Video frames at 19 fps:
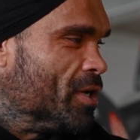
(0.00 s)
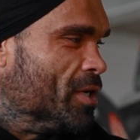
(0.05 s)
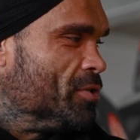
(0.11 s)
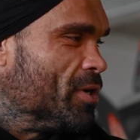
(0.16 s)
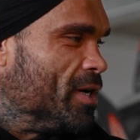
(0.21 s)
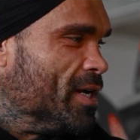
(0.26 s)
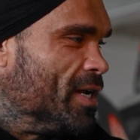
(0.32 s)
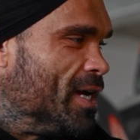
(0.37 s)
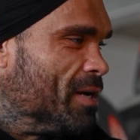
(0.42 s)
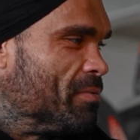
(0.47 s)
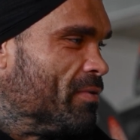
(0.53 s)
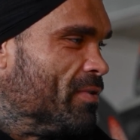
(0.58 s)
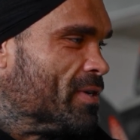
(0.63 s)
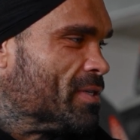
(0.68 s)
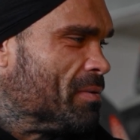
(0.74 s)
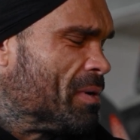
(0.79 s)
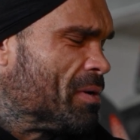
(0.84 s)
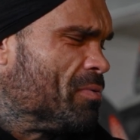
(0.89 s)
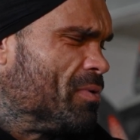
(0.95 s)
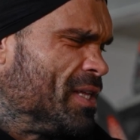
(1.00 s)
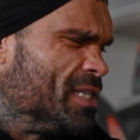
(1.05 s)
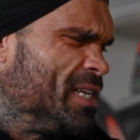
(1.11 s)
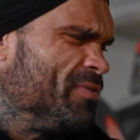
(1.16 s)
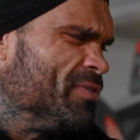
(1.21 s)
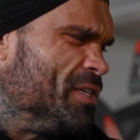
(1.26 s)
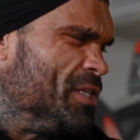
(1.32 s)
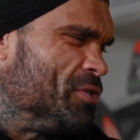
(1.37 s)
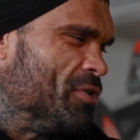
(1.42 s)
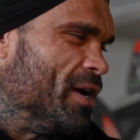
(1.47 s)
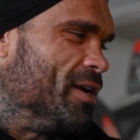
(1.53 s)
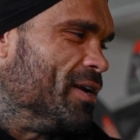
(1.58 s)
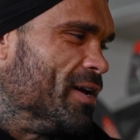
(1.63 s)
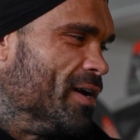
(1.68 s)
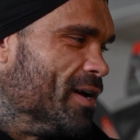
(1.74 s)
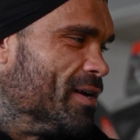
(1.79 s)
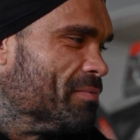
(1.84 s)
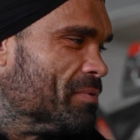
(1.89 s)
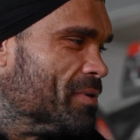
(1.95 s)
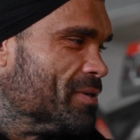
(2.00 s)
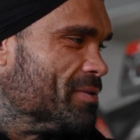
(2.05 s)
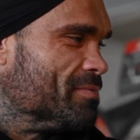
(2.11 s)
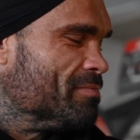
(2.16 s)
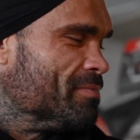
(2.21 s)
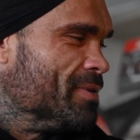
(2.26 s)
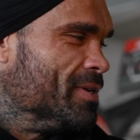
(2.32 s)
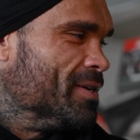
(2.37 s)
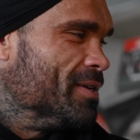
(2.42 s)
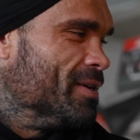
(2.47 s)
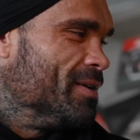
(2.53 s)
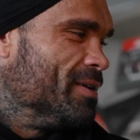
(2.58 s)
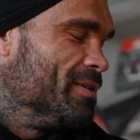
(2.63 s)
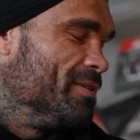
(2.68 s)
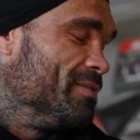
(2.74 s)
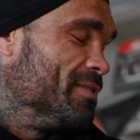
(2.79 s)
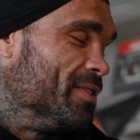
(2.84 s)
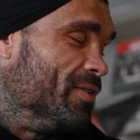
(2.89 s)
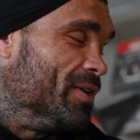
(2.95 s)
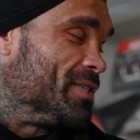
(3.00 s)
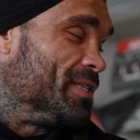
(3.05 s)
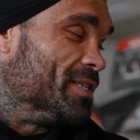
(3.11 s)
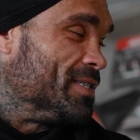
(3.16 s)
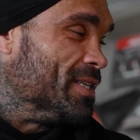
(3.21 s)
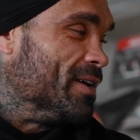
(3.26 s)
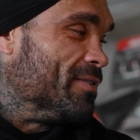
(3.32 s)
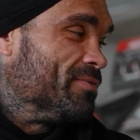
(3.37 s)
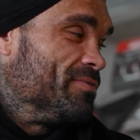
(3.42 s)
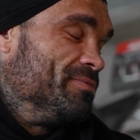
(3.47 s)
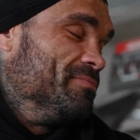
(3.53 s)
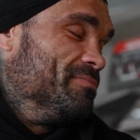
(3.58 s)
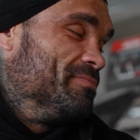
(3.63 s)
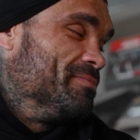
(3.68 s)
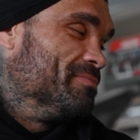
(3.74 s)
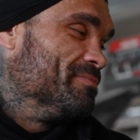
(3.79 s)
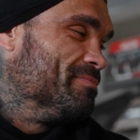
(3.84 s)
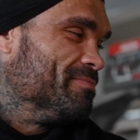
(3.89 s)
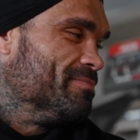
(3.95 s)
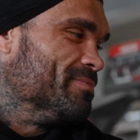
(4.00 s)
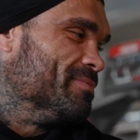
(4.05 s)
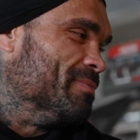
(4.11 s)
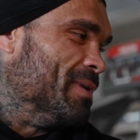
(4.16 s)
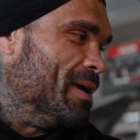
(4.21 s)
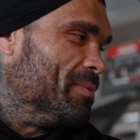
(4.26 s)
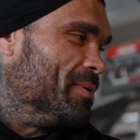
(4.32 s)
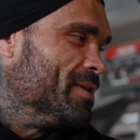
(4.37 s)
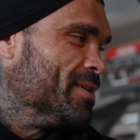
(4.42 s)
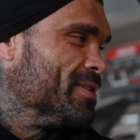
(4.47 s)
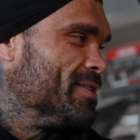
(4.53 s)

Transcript: train hard. But I'm like, well, I definitely train hard, but the rest of the stuff, maybe.